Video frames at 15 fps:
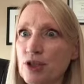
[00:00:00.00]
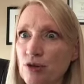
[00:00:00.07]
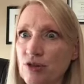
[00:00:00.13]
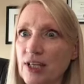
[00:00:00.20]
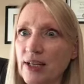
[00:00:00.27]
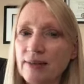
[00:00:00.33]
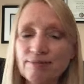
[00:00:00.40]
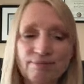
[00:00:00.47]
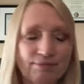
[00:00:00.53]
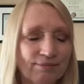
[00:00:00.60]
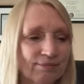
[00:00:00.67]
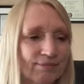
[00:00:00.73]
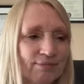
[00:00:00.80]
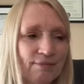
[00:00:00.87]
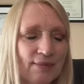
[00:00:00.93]
using,
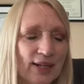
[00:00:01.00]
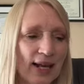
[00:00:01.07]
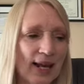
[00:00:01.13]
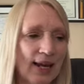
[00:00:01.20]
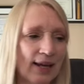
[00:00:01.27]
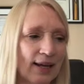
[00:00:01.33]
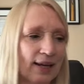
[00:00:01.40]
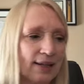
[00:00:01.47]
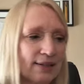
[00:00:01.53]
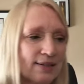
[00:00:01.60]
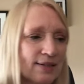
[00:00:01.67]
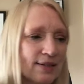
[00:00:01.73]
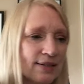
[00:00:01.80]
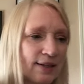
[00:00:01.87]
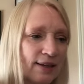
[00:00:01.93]
and
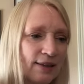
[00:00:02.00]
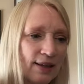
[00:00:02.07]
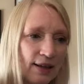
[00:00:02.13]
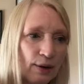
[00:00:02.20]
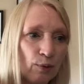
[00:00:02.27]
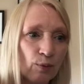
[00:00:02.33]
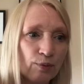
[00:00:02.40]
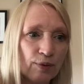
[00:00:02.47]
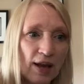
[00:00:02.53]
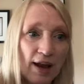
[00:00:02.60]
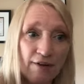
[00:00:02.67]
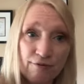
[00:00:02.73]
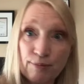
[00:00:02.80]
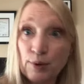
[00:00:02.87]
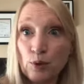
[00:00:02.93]
they
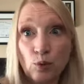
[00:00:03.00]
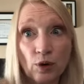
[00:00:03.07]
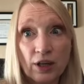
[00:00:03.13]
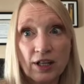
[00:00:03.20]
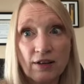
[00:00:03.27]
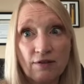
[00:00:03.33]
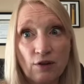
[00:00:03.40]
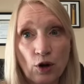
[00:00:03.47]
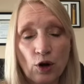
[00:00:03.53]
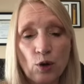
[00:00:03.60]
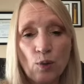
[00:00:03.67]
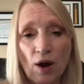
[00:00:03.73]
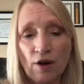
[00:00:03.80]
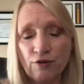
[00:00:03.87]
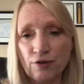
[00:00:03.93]
have been working very
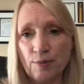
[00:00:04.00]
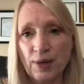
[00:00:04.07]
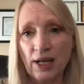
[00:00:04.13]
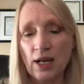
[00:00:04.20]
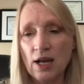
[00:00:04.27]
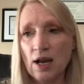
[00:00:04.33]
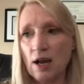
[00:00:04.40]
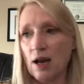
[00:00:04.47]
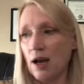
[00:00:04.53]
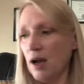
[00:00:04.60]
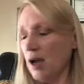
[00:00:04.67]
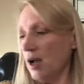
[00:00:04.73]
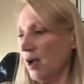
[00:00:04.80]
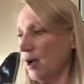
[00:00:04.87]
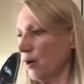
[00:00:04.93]
well for me.
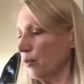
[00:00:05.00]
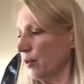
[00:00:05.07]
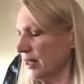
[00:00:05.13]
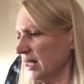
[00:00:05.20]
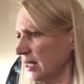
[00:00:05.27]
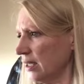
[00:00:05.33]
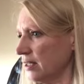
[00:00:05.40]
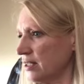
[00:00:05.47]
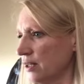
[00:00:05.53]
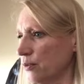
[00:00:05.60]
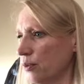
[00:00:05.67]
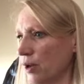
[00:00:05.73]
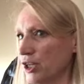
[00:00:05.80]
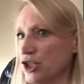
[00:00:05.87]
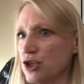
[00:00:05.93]
One thing I did
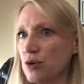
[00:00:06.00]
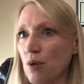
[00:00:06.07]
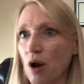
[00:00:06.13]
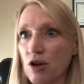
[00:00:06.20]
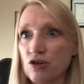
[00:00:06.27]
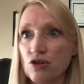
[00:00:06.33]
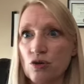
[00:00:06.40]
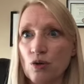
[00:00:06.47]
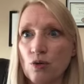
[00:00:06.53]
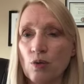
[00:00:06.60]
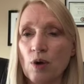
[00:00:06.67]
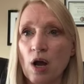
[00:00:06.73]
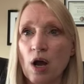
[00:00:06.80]
want to also